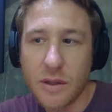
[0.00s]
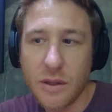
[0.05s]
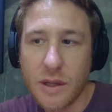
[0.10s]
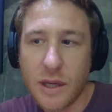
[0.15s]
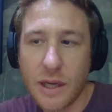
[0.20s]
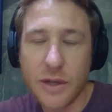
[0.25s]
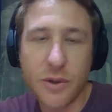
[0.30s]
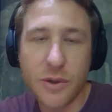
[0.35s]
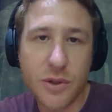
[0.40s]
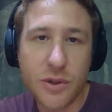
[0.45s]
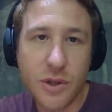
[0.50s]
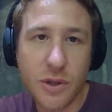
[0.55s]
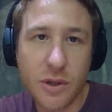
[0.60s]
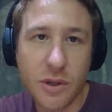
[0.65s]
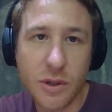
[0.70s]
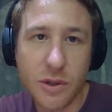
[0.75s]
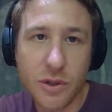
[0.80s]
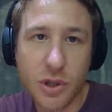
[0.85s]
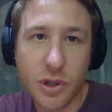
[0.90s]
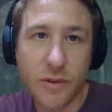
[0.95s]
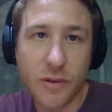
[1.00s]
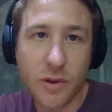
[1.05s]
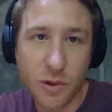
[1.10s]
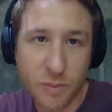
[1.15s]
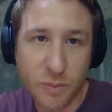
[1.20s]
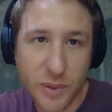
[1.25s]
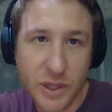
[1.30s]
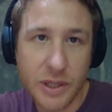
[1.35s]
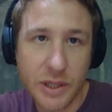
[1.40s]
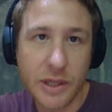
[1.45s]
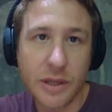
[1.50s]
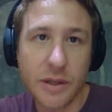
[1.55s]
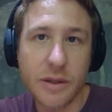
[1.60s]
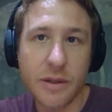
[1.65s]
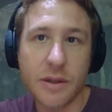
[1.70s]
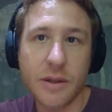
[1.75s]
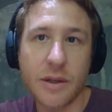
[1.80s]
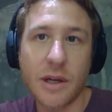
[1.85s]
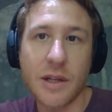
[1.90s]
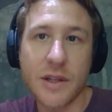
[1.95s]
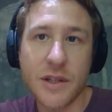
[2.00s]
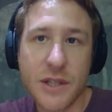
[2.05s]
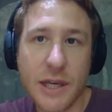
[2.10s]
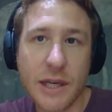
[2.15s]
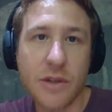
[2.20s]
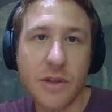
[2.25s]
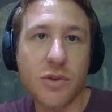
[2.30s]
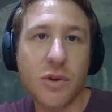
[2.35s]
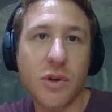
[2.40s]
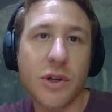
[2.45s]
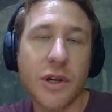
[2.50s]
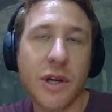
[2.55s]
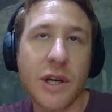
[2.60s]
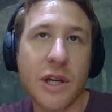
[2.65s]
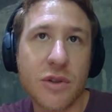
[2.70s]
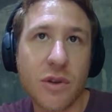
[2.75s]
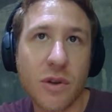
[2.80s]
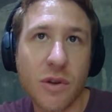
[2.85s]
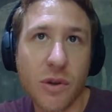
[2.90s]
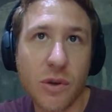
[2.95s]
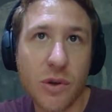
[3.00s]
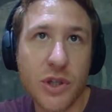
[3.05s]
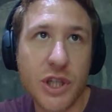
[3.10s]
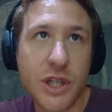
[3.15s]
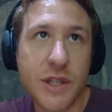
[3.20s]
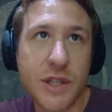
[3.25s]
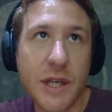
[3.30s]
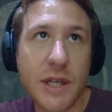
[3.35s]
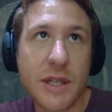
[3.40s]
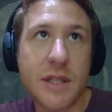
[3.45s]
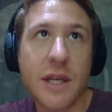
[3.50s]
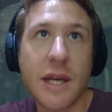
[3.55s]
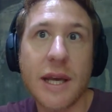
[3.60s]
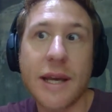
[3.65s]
I use a travel company on site to organize all the logistics.